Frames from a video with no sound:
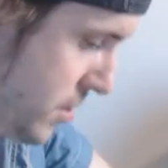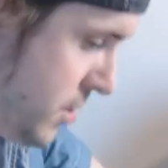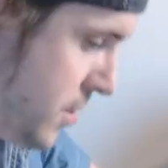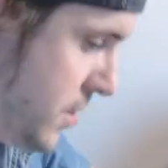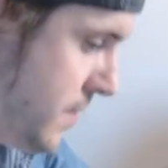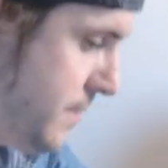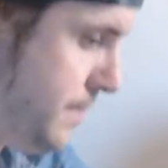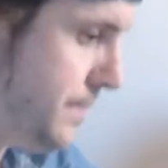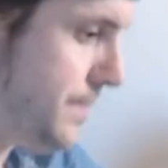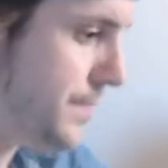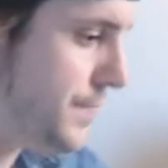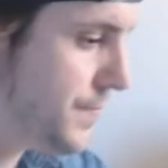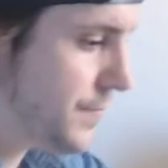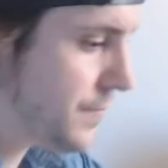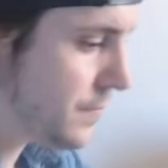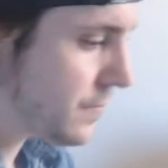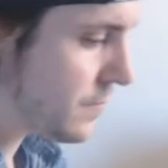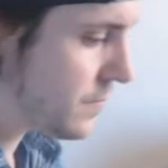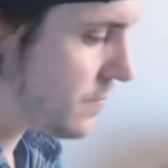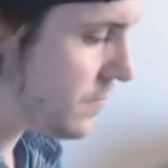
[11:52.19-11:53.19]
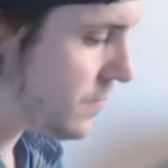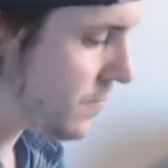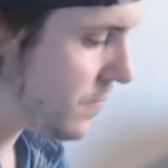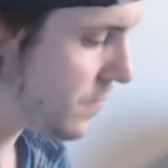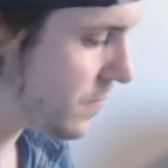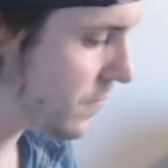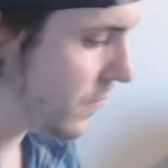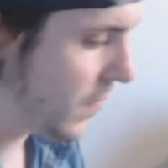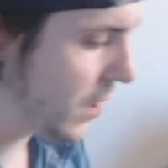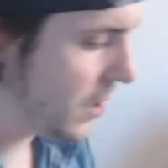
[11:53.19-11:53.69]
Um,
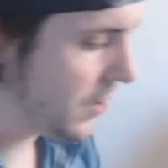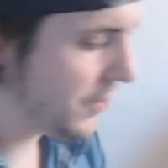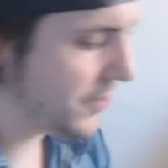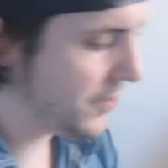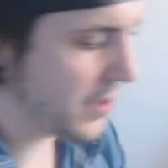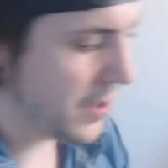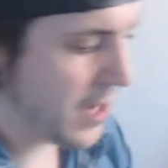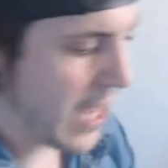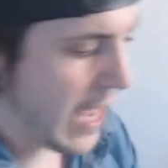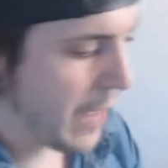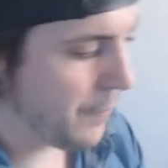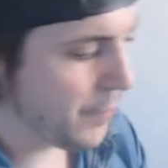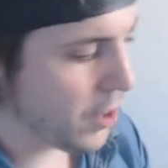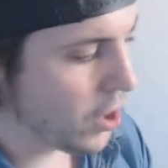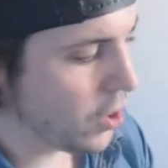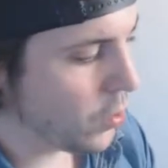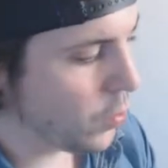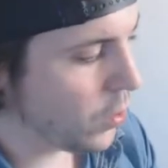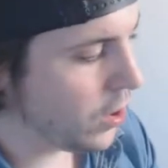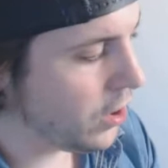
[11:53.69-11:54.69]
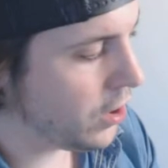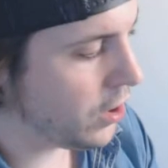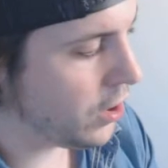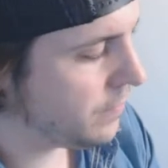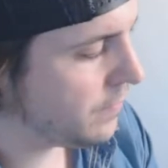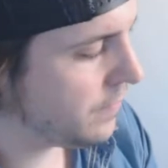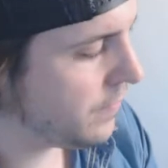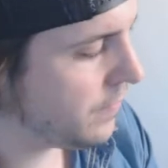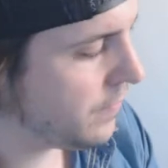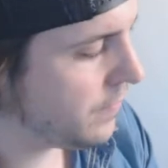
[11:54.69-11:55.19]
it's a Namco one,